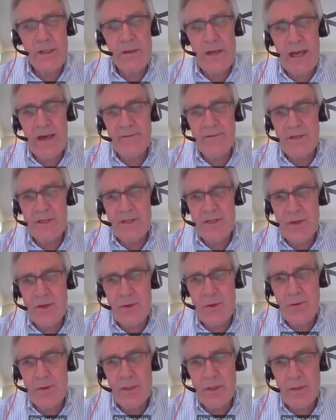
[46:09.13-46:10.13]
You have to
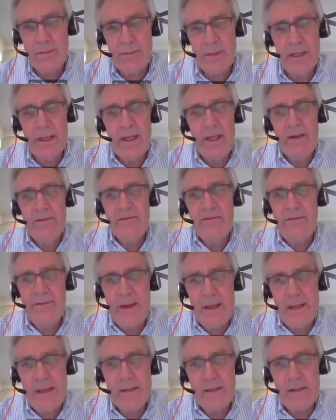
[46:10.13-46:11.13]
tune them,
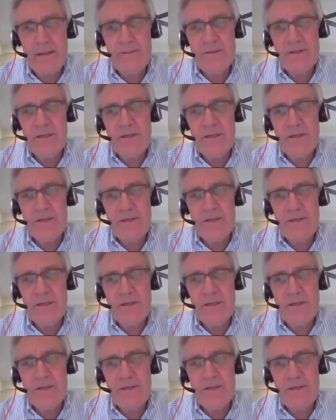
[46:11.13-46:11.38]
vetting them